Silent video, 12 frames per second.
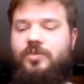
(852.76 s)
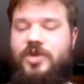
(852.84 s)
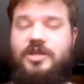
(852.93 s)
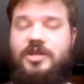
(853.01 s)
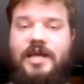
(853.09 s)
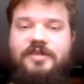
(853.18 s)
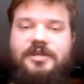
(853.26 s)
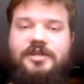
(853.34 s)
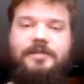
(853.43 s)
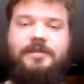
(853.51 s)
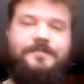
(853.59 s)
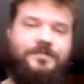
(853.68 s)
cluster.
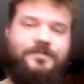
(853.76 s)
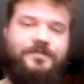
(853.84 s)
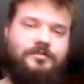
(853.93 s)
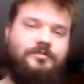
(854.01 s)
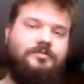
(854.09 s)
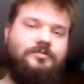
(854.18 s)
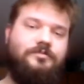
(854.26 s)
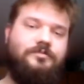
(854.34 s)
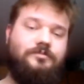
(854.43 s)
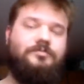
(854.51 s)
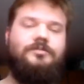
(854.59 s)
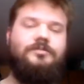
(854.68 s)

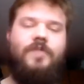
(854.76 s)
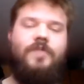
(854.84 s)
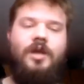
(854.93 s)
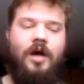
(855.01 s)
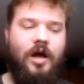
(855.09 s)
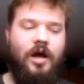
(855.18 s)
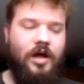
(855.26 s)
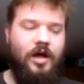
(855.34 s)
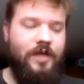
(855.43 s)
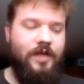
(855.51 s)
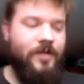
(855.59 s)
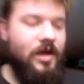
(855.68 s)

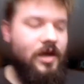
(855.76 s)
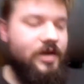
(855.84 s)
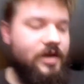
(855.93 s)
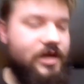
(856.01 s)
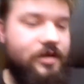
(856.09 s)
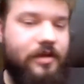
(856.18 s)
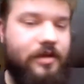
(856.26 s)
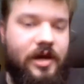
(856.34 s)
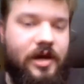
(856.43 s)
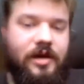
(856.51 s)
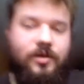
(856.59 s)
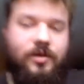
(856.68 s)
The other thing
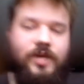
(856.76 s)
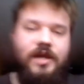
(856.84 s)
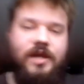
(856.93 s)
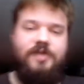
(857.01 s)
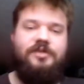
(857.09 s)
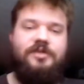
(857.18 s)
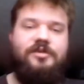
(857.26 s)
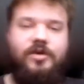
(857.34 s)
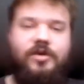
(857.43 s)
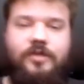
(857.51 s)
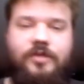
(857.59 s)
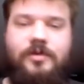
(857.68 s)
we needed to solve
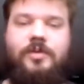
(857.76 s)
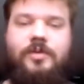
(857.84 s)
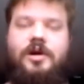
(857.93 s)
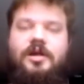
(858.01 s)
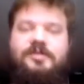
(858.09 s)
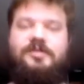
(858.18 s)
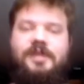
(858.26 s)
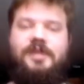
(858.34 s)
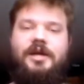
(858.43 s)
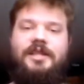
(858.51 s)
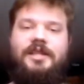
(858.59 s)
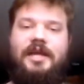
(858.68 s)
was
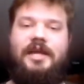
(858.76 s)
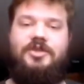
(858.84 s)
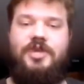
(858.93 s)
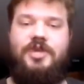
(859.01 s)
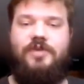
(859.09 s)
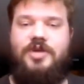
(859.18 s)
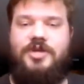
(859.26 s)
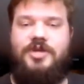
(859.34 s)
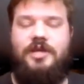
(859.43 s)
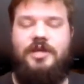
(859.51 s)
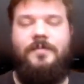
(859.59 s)
tenant generation.